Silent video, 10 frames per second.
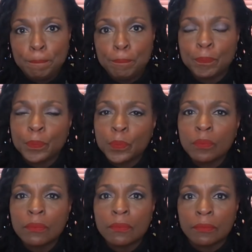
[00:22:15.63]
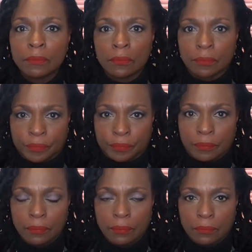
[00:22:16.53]

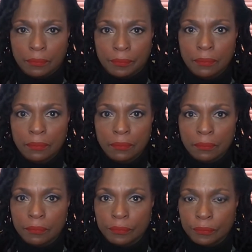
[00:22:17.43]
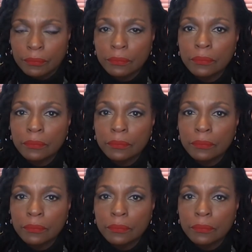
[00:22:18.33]
(silence)